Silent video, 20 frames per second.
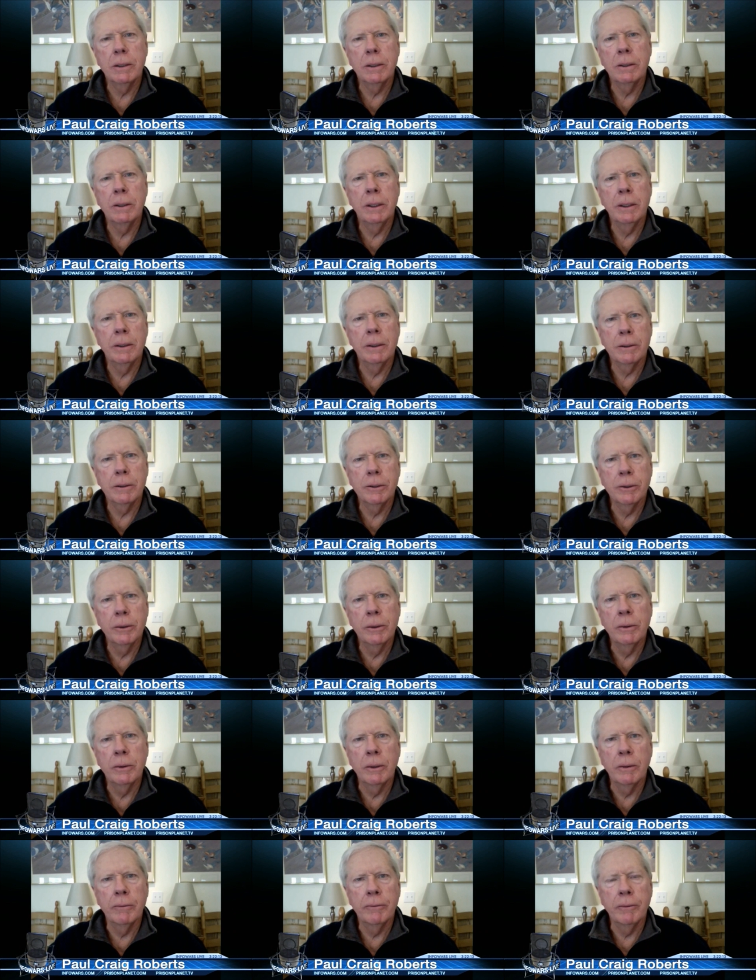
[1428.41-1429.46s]
year or
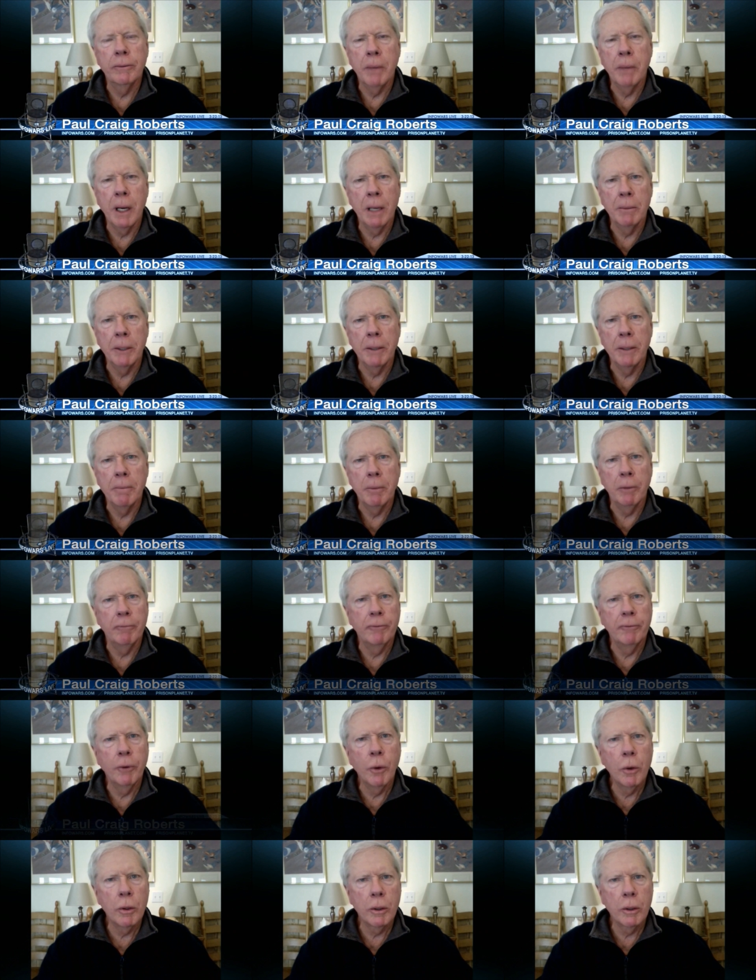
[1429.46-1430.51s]
two of Obama
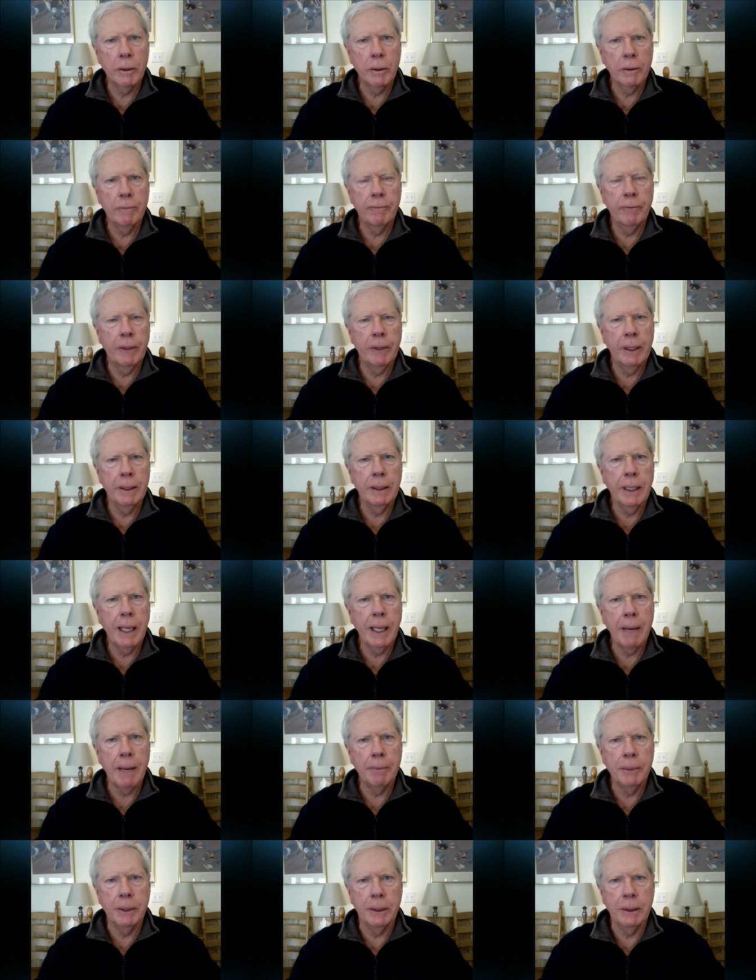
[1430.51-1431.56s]
before the Fed
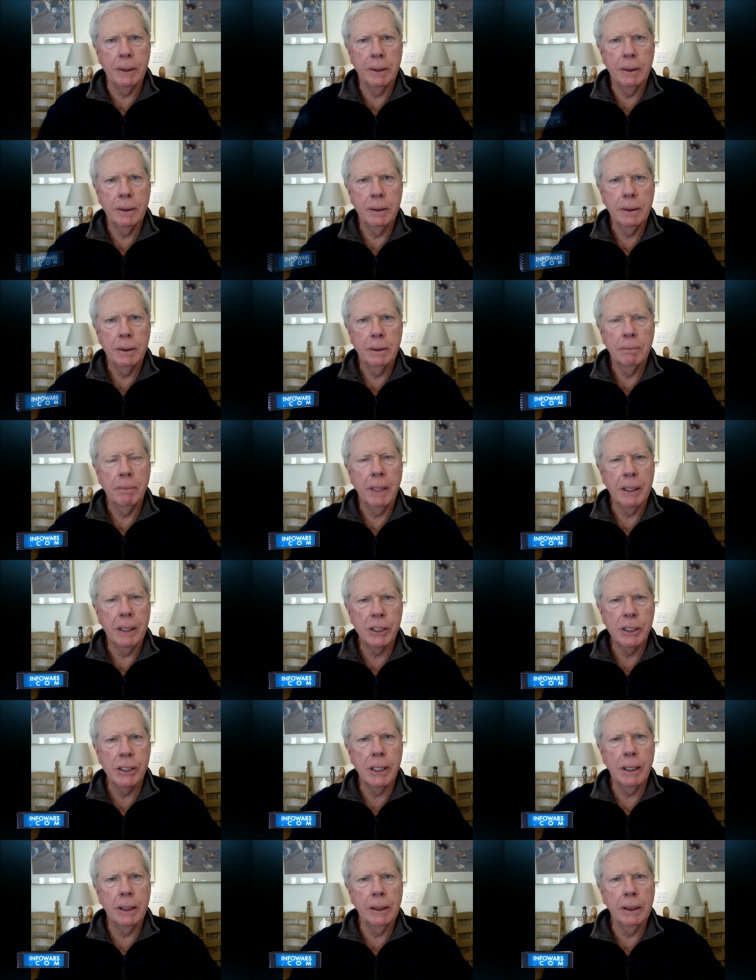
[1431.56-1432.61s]
capped it by
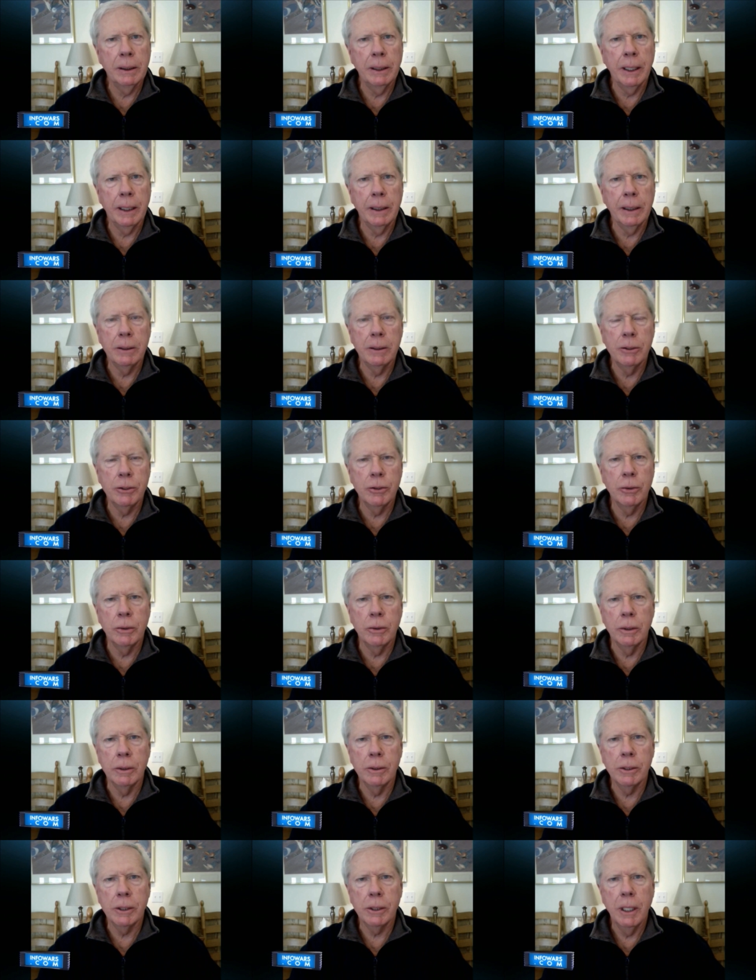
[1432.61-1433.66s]
selling naked
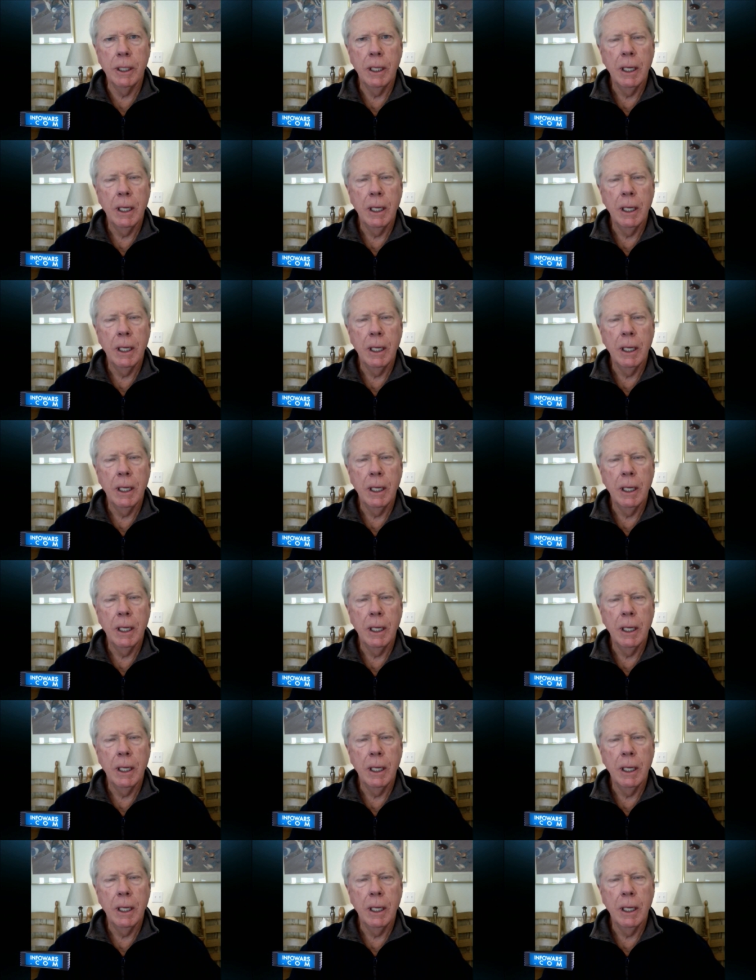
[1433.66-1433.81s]
shorts.